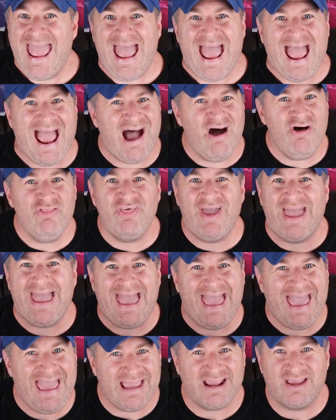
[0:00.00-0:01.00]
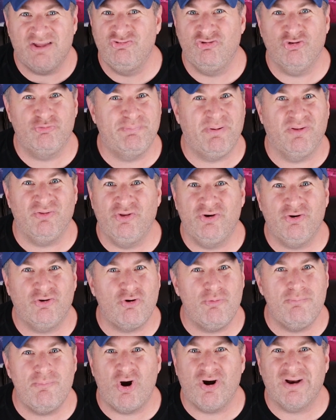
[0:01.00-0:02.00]
how the heck does
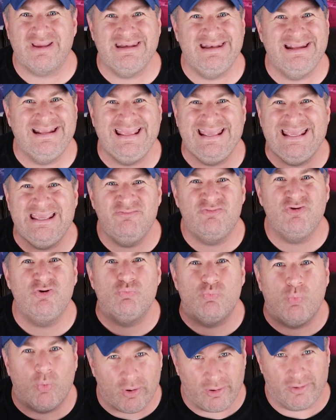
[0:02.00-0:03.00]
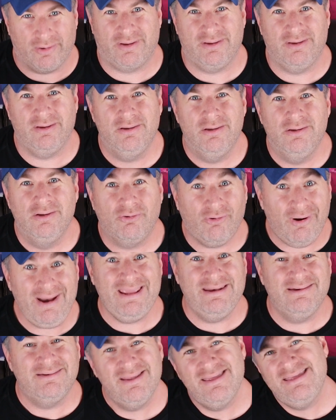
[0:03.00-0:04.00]
political marketing even work?
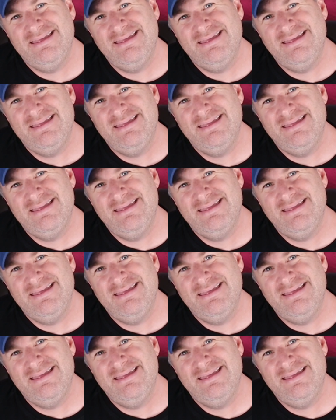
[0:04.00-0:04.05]
Great!